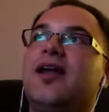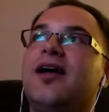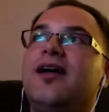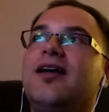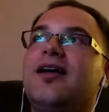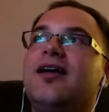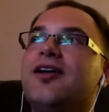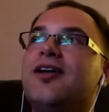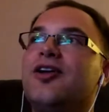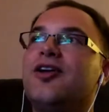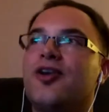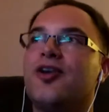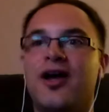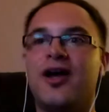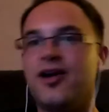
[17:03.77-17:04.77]
But
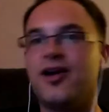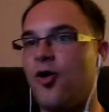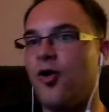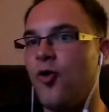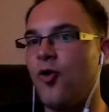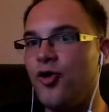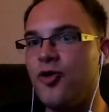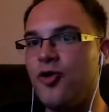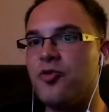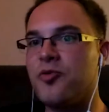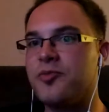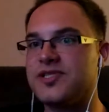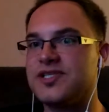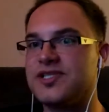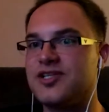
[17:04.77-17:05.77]
you're not in a
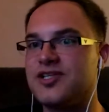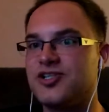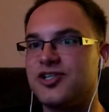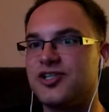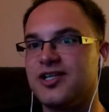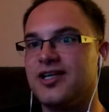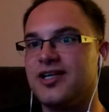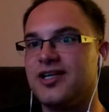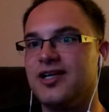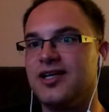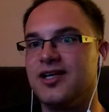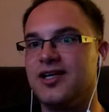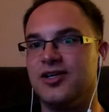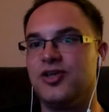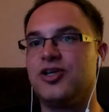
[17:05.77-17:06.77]
horrible position.
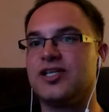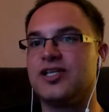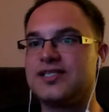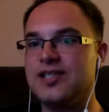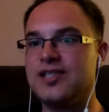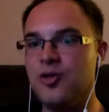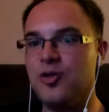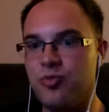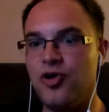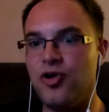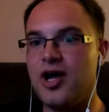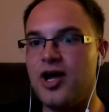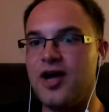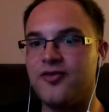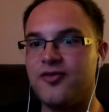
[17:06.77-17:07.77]
You can still
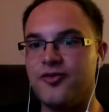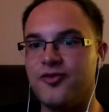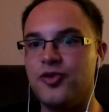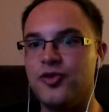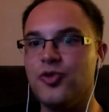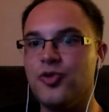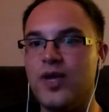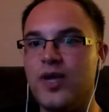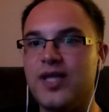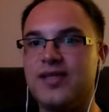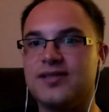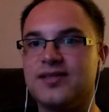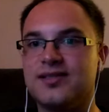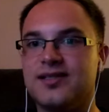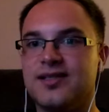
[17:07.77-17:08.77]
pull off a few
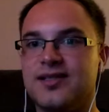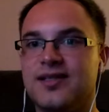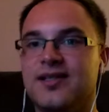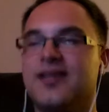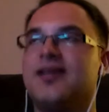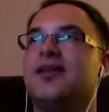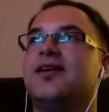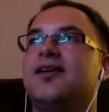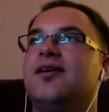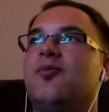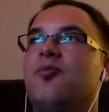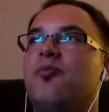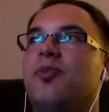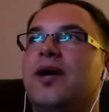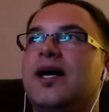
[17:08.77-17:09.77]
wins.
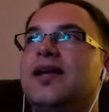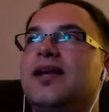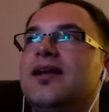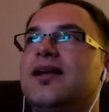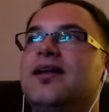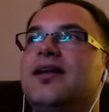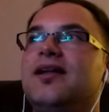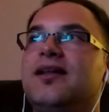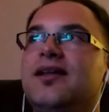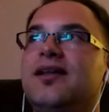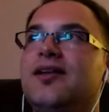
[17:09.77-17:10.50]
But,